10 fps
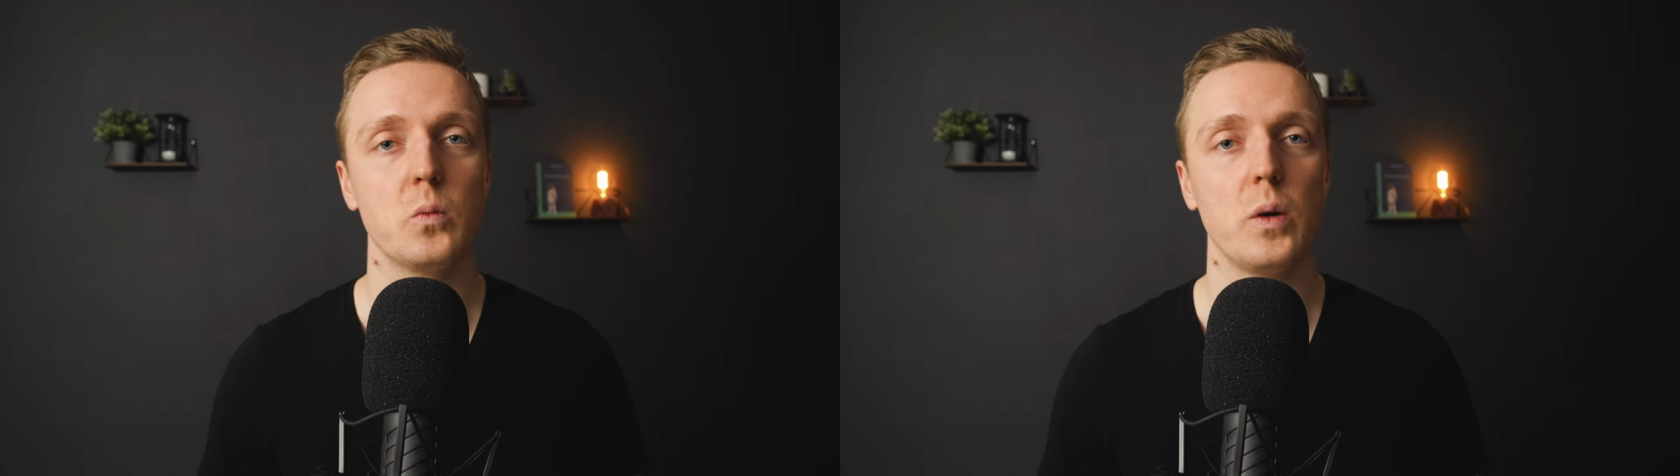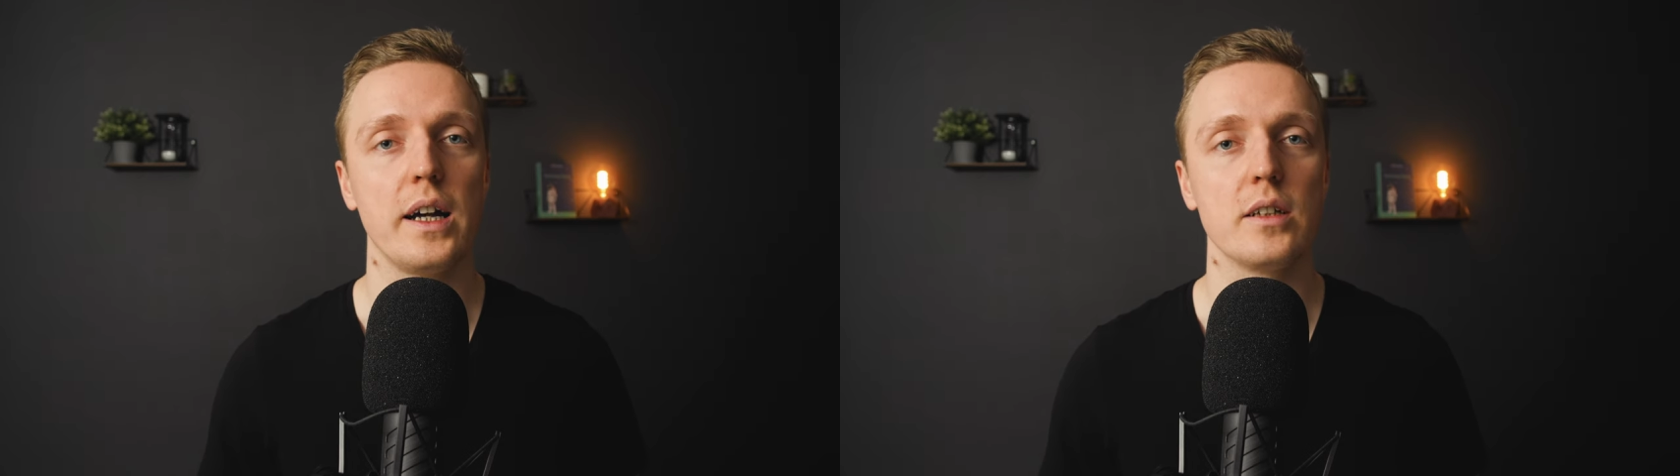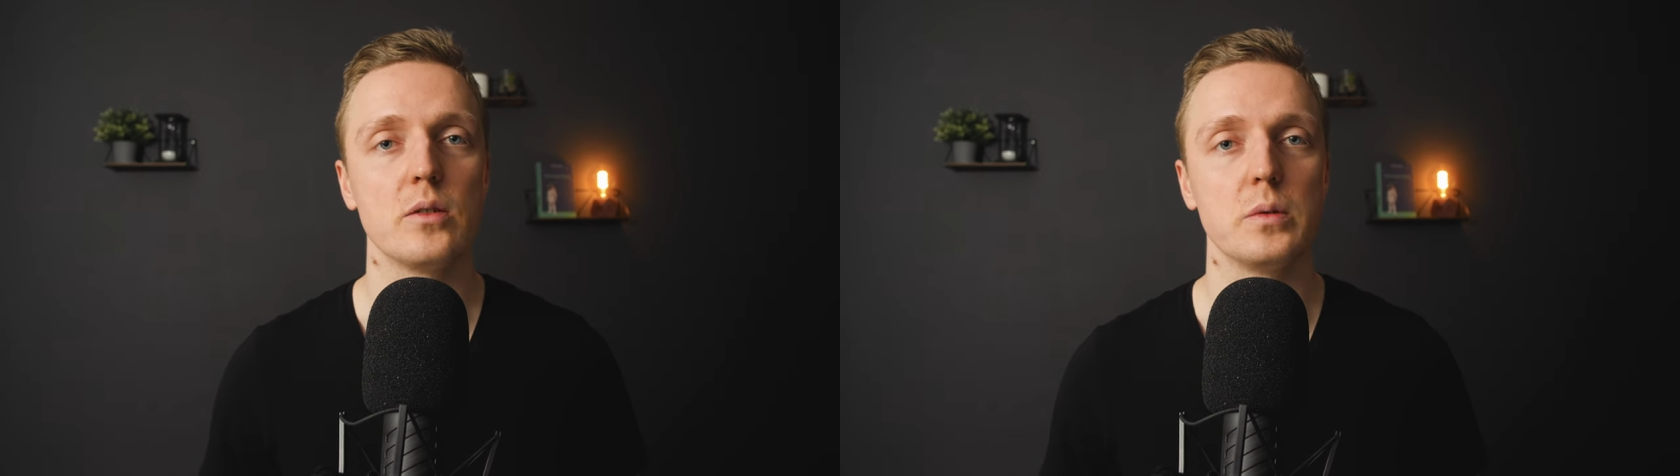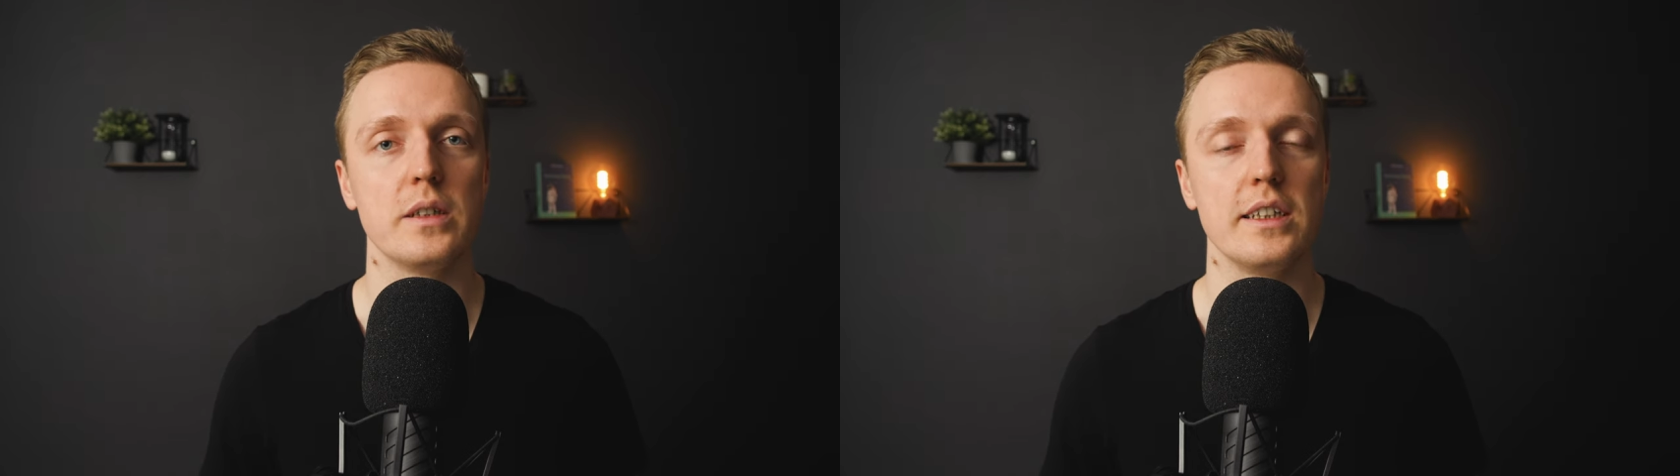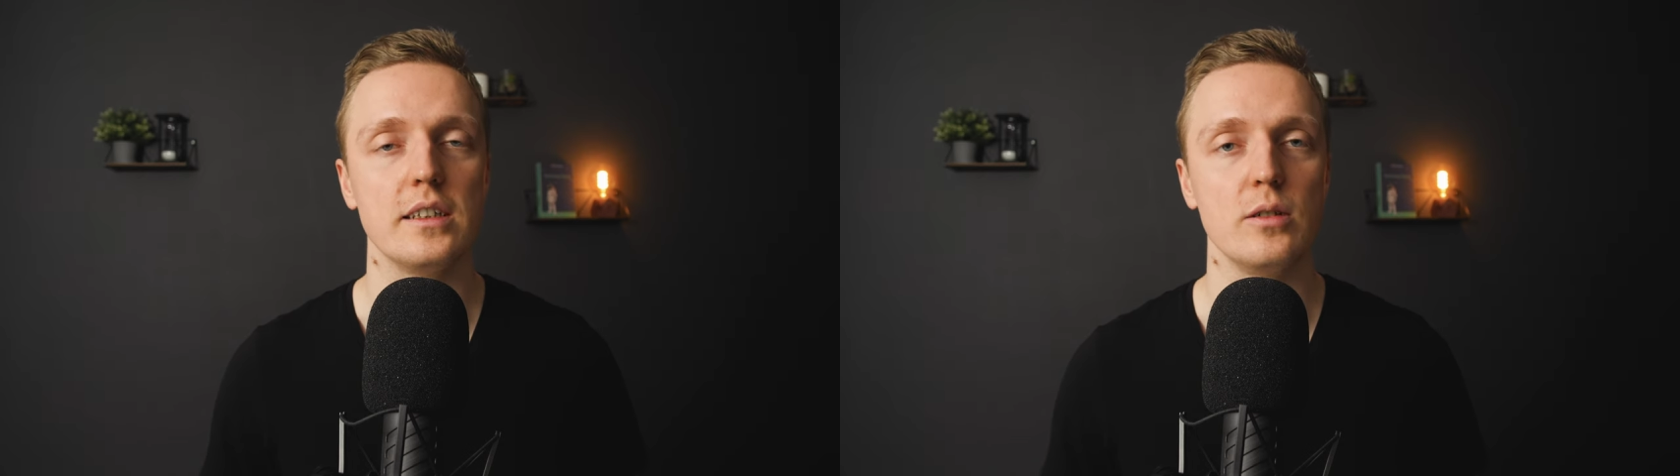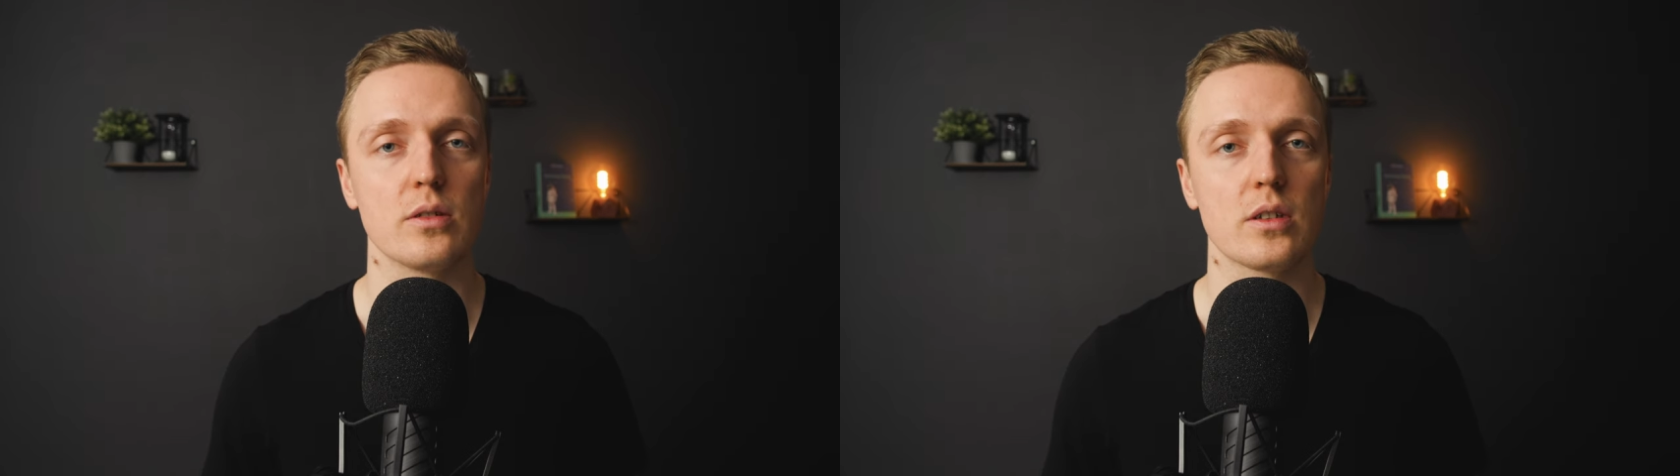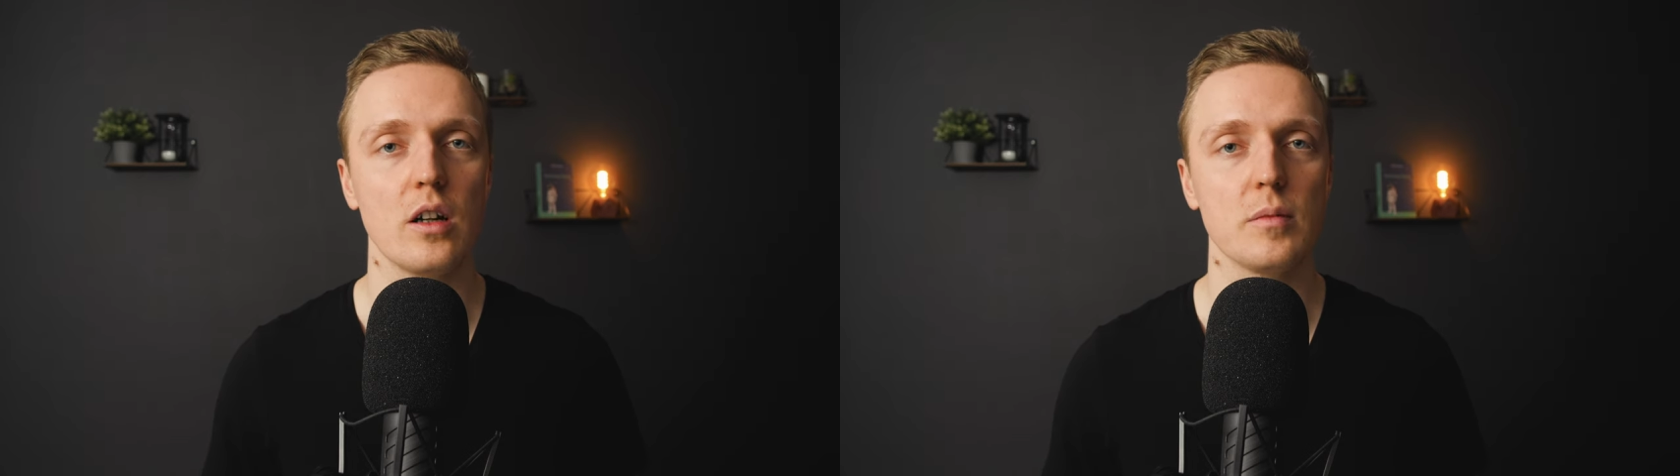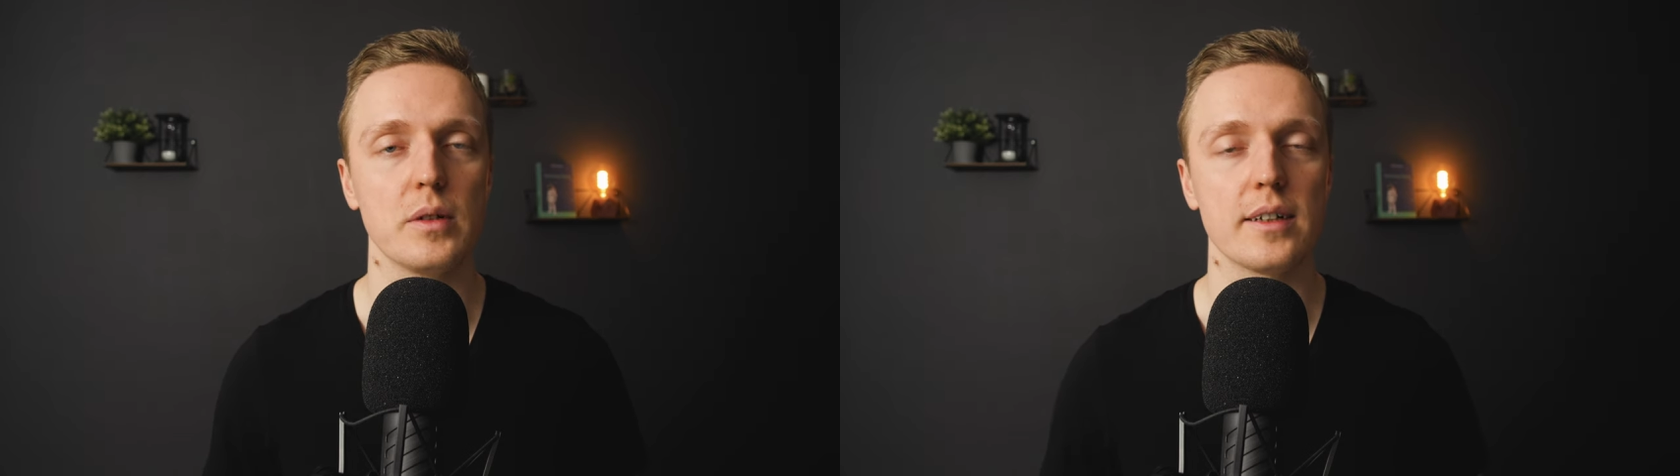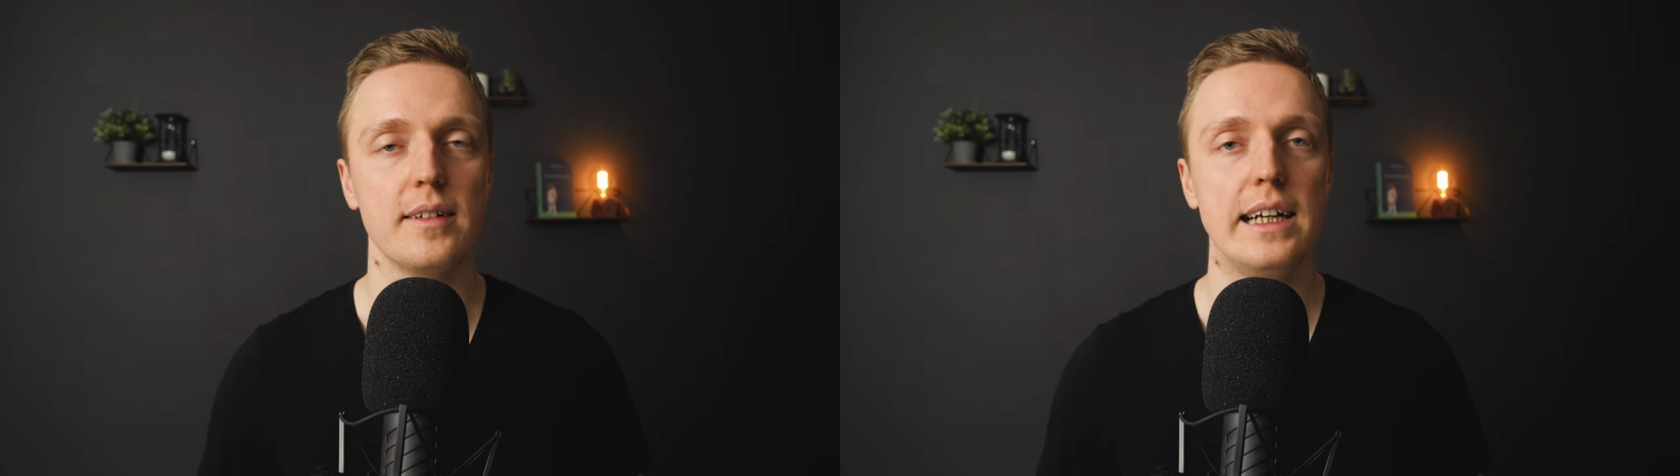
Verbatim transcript: why do we need useCallback.